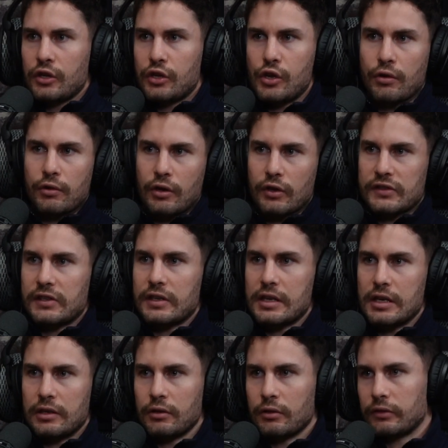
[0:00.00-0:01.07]

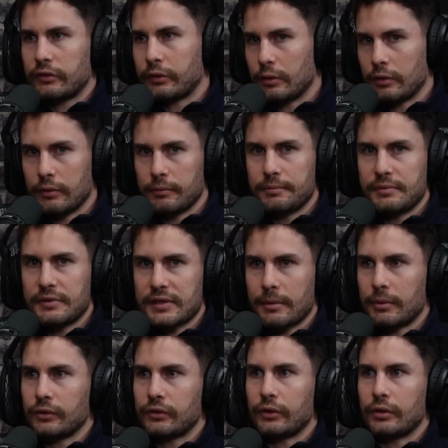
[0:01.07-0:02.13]
curiosity and not sort of
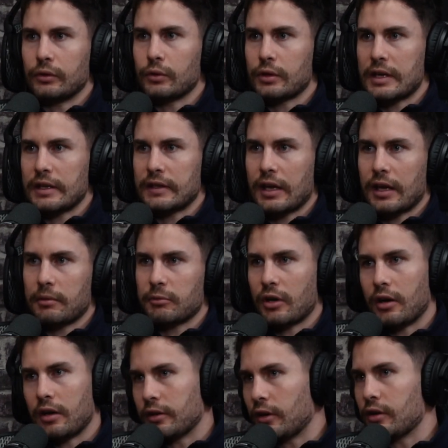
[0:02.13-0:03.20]
someone sort of looking down and go,
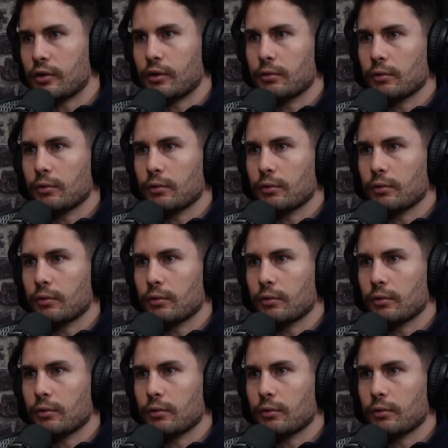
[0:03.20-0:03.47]
oh no, you're